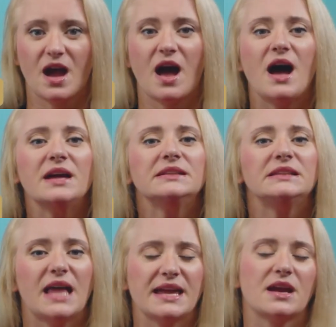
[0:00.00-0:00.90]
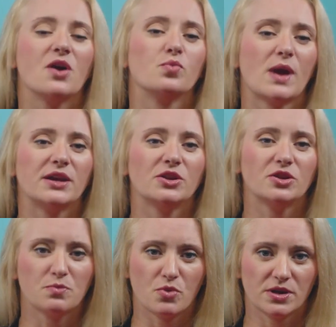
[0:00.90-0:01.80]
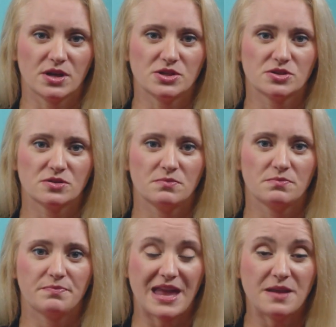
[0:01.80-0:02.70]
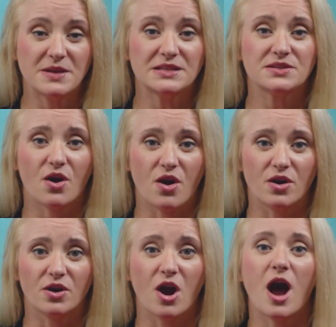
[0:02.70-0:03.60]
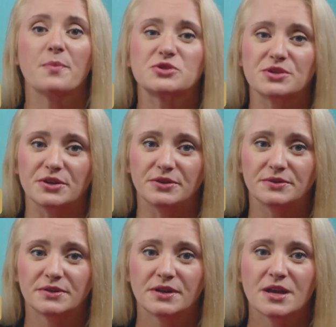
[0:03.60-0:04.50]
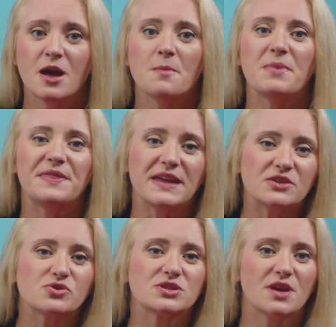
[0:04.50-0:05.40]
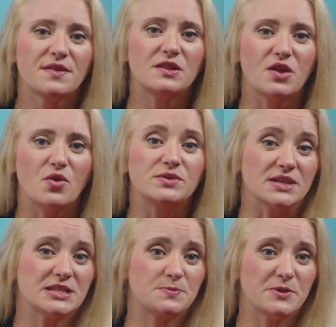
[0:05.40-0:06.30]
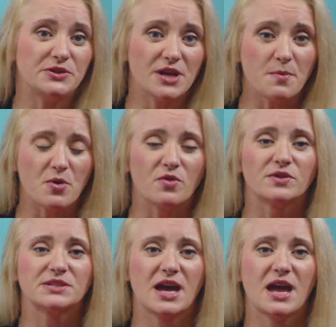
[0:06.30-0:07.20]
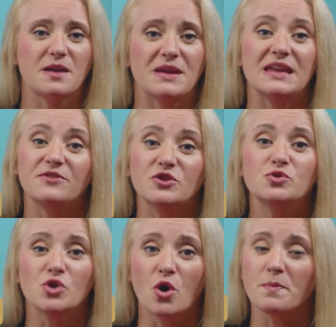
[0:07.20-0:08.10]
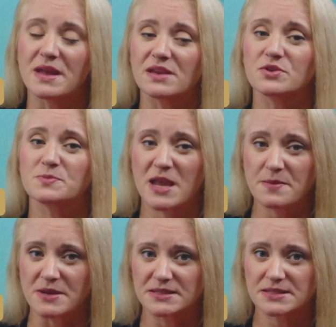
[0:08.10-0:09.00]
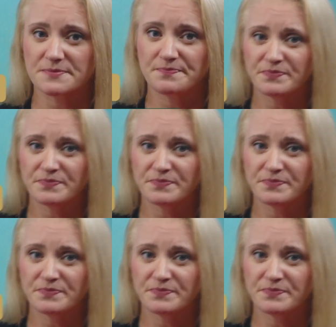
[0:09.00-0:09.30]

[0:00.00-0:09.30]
Unlike a regular mortgage, payments are optional, but the interest on the loan does build up over time if you don't make those payments.